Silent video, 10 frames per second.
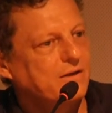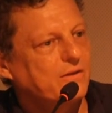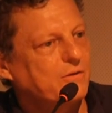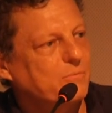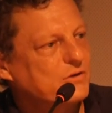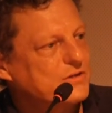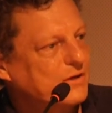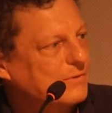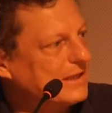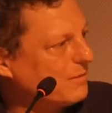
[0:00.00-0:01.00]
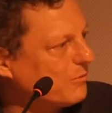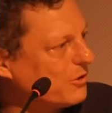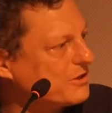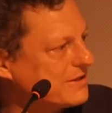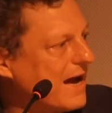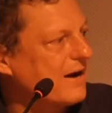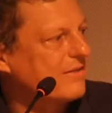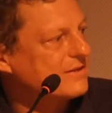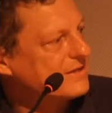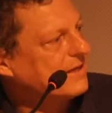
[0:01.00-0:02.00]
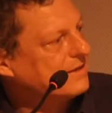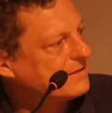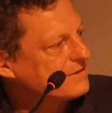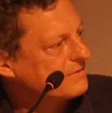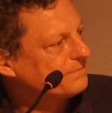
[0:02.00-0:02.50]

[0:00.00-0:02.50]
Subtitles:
the music really emerges out of the scenes.